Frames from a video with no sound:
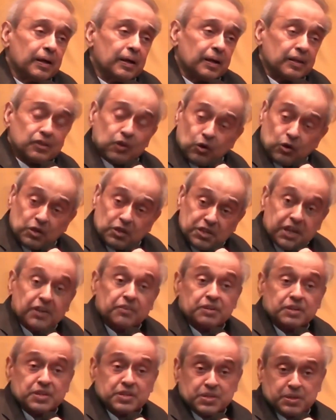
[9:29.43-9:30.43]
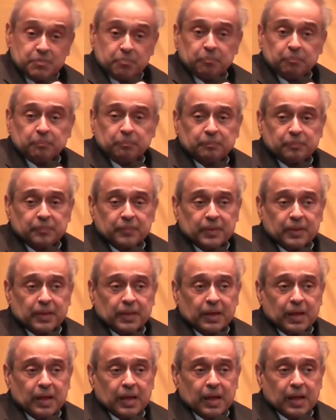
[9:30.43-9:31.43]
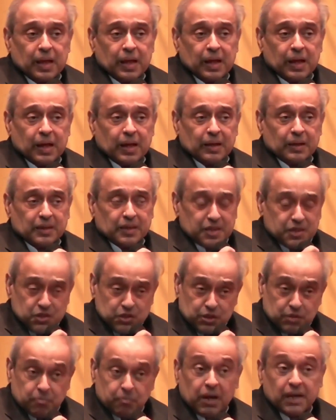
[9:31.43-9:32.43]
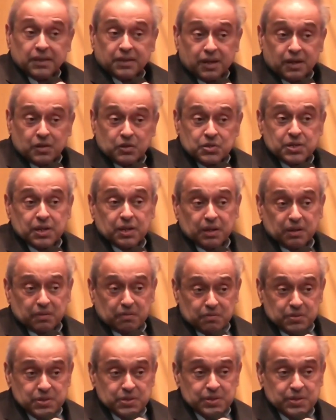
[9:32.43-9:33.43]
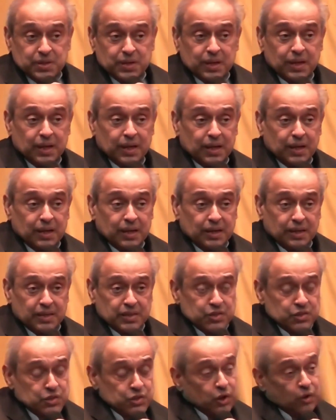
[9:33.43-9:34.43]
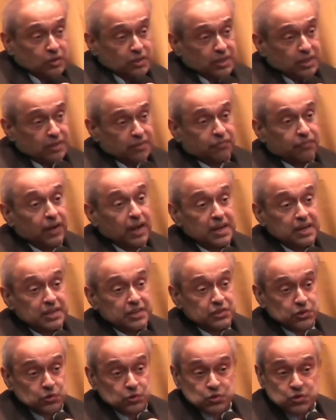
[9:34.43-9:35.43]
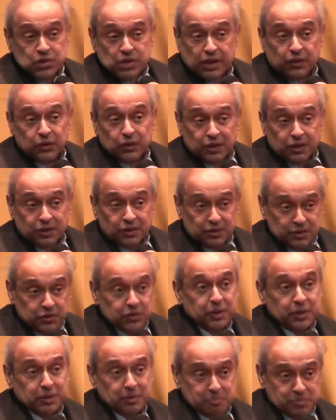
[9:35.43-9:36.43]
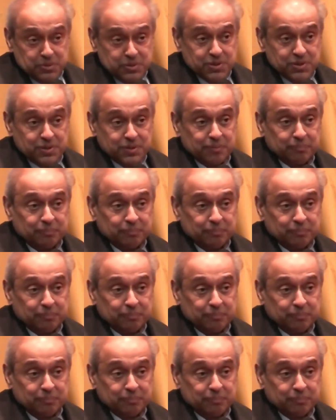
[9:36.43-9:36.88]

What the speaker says: authoritarianism, let us remind ourselves, is not confined to secular regimes.